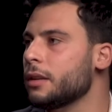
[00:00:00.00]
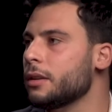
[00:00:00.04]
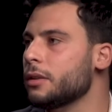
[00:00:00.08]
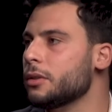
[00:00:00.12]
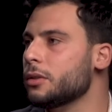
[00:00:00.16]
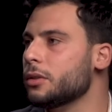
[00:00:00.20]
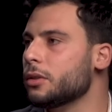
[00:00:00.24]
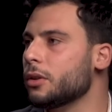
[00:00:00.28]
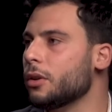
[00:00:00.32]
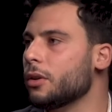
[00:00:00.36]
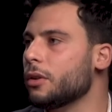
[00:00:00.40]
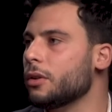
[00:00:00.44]

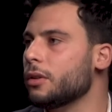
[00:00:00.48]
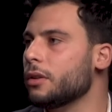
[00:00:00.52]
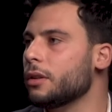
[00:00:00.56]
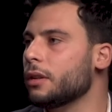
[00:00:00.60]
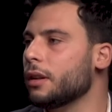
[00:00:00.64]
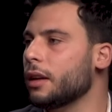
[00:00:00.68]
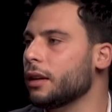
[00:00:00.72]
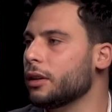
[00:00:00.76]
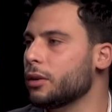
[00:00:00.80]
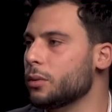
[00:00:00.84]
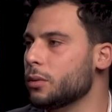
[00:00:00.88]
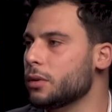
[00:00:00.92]
So
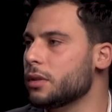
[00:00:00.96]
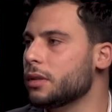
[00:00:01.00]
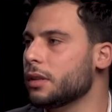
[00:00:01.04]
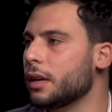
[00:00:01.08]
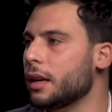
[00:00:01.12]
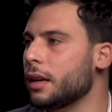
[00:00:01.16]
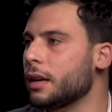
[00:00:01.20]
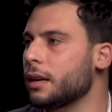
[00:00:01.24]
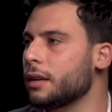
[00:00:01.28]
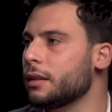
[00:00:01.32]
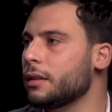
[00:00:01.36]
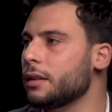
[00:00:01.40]
like you were
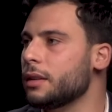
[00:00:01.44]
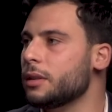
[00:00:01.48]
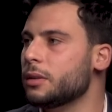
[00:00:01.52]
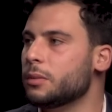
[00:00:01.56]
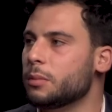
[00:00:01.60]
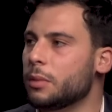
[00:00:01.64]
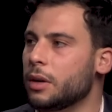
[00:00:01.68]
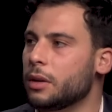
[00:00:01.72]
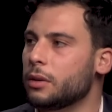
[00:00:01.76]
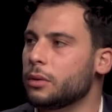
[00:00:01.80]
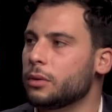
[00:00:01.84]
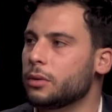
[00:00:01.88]
saying, these
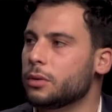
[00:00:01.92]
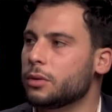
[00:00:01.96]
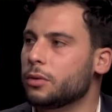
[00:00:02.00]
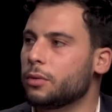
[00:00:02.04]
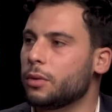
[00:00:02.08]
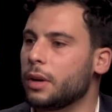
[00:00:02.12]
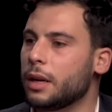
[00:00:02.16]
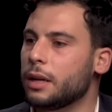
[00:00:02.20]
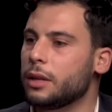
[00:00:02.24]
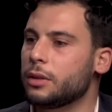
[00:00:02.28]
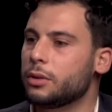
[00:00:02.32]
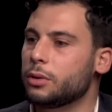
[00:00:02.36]
metals
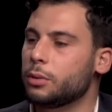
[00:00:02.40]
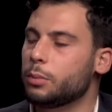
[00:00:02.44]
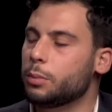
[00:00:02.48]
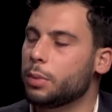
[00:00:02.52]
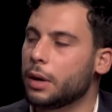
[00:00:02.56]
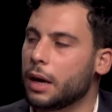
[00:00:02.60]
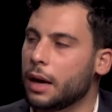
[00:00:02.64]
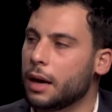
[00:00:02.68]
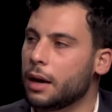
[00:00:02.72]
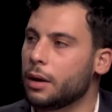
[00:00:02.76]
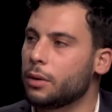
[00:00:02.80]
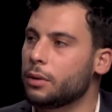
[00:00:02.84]
really do
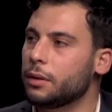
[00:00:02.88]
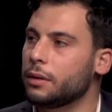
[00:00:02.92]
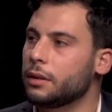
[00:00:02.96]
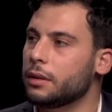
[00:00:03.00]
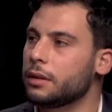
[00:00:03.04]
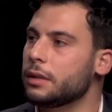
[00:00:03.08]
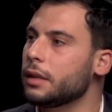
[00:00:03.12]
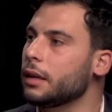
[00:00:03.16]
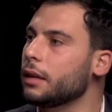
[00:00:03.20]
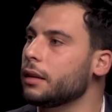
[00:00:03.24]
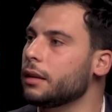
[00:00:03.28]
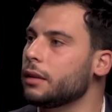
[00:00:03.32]
power the
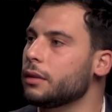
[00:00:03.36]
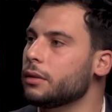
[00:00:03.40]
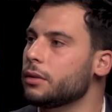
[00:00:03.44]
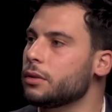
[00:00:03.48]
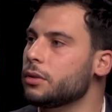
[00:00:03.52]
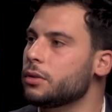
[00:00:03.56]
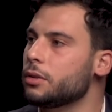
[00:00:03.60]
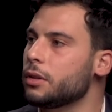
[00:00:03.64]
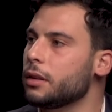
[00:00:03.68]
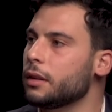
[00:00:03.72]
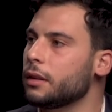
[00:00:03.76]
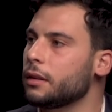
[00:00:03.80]
tech
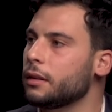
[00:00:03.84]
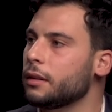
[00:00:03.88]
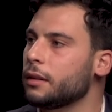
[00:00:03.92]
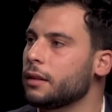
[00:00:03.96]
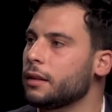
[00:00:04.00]
industry.